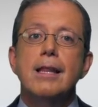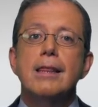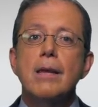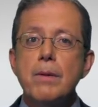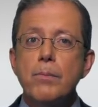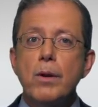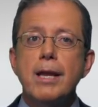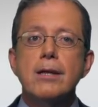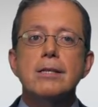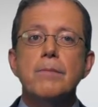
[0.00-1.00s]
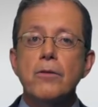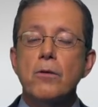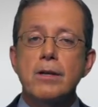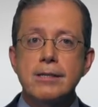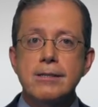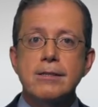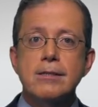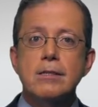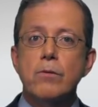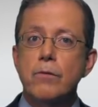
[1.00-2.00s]
Let me point out some other
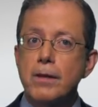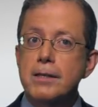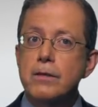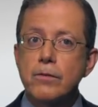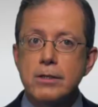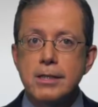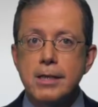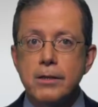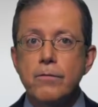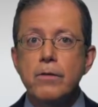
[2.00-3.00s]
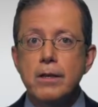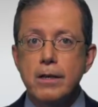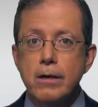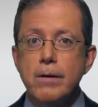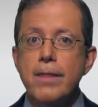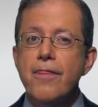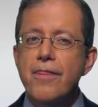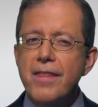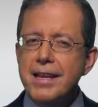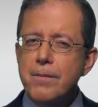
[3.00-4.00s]
instances of reflective listening in the video and
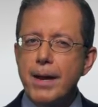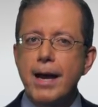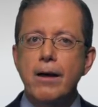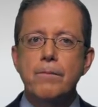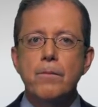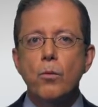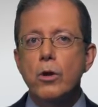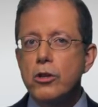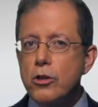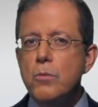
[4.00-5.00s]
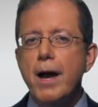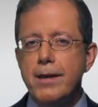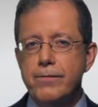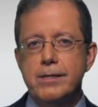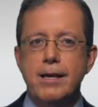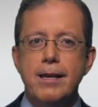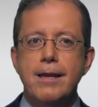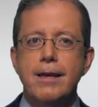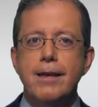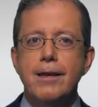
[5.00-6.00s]
think about what you might have
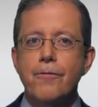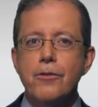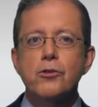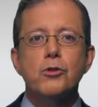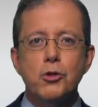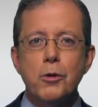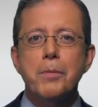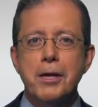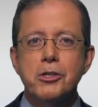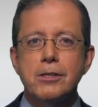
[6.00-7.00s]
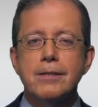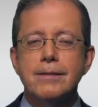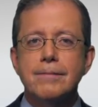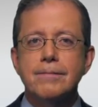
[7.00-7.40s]
said if this was your patient.